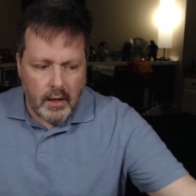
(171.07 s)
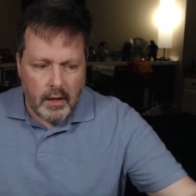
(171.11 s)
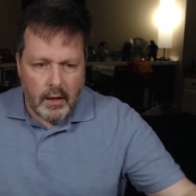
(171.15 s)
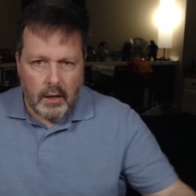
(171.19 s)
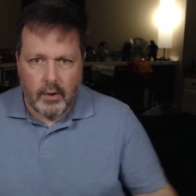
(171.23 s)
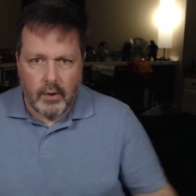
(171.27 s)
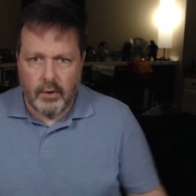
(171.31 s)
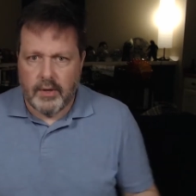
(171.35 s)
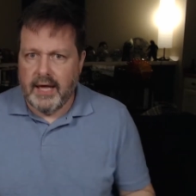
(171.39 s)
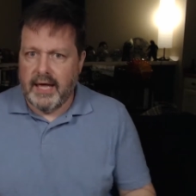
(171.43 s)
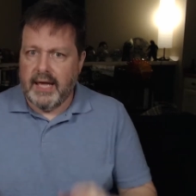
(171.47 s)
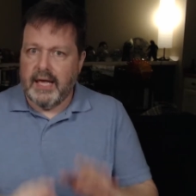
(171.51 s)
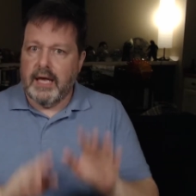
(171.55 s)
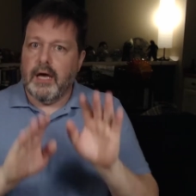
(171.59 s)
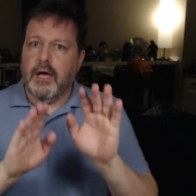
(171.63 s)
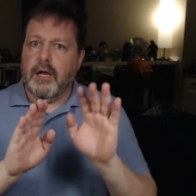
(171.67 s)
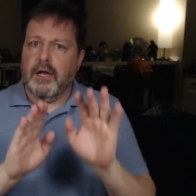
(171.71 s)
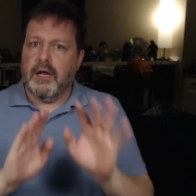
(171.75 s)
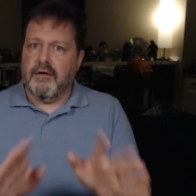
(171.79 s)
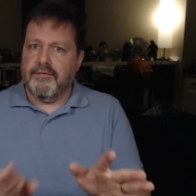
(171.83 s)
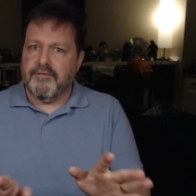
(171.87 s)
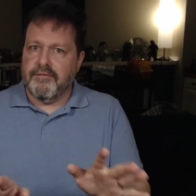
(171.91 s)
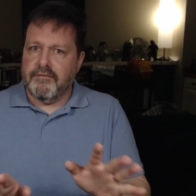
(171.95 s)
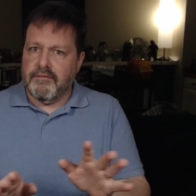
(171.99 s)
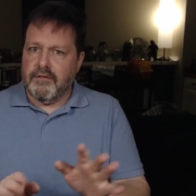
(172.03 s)
Okay,
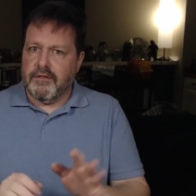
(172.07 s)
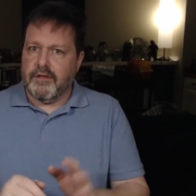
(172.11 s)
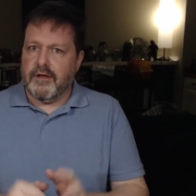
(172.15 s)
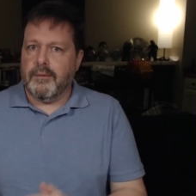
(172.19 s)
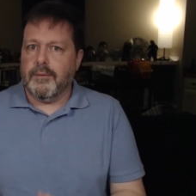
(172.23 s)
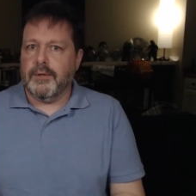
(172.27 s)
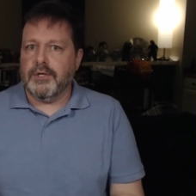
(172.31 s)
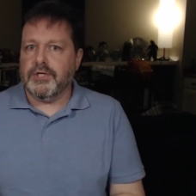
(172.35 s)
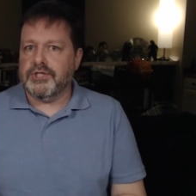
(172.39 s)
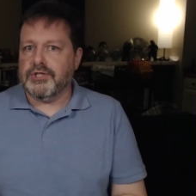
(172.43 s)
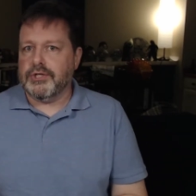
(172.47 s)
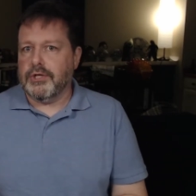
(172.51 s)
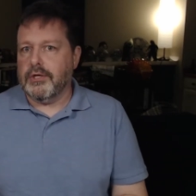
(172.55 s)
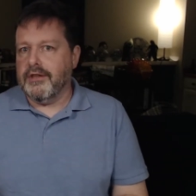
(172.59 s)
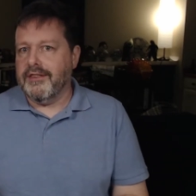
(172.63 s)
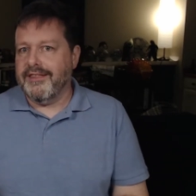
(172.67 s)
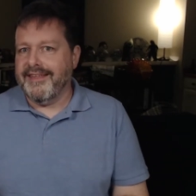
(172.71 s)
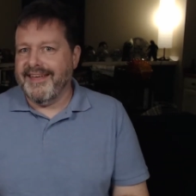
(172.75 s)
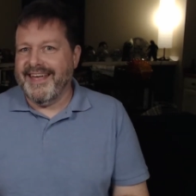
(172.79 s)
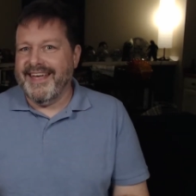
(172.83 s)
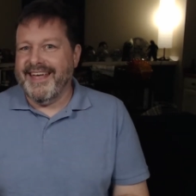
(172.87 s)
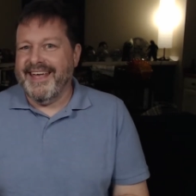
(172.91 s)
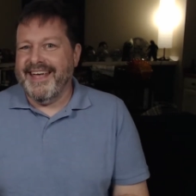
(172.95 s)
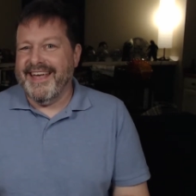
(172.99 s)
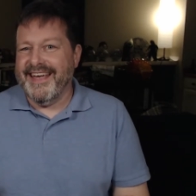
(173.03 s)
enough of the commercial
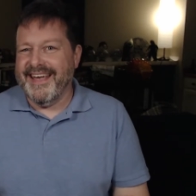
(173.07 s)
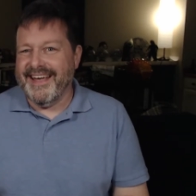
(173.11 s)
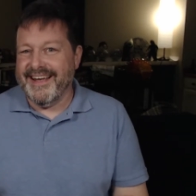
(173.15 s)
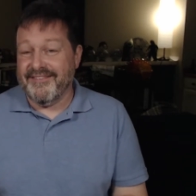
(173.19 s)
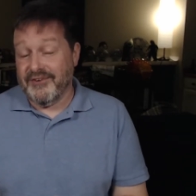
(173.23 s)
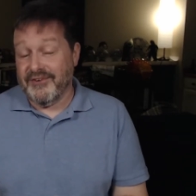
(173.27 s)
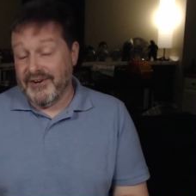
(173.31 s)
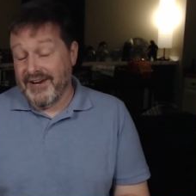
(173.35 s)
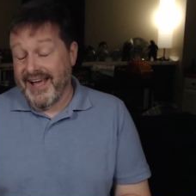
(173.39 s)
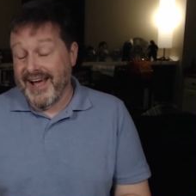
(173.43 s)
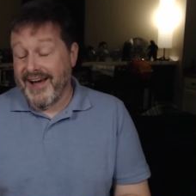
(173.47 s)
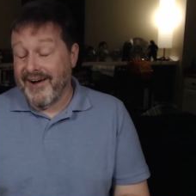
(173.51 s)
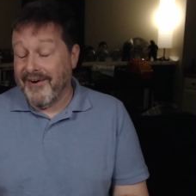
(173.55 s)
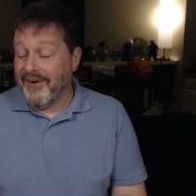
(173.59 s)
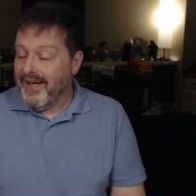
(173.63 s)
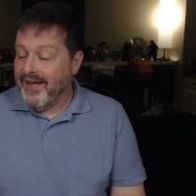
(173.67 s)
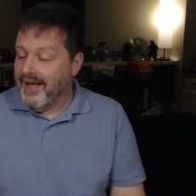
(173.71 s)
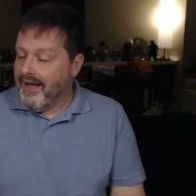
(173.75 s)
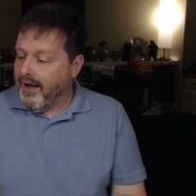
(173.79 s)
for now.